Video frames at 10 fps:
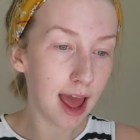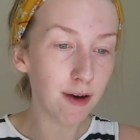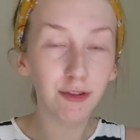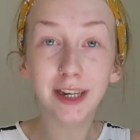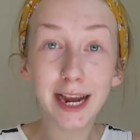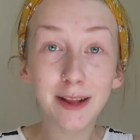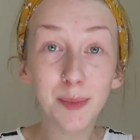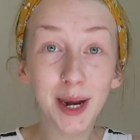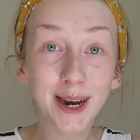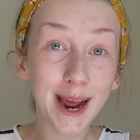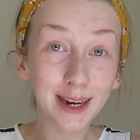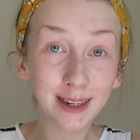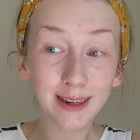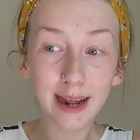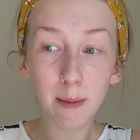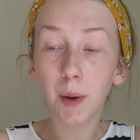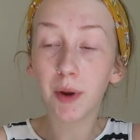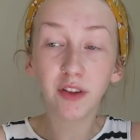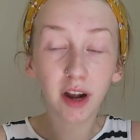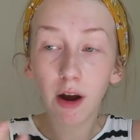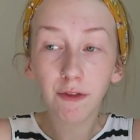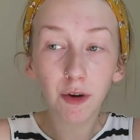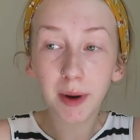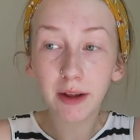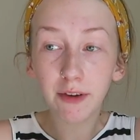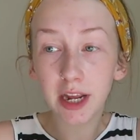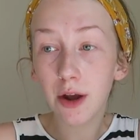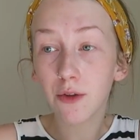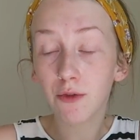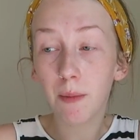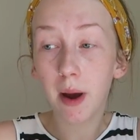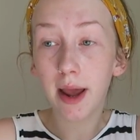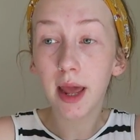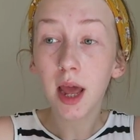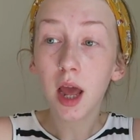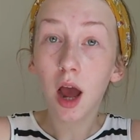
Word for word: every day has been an editing day, but because I can't film any videos for my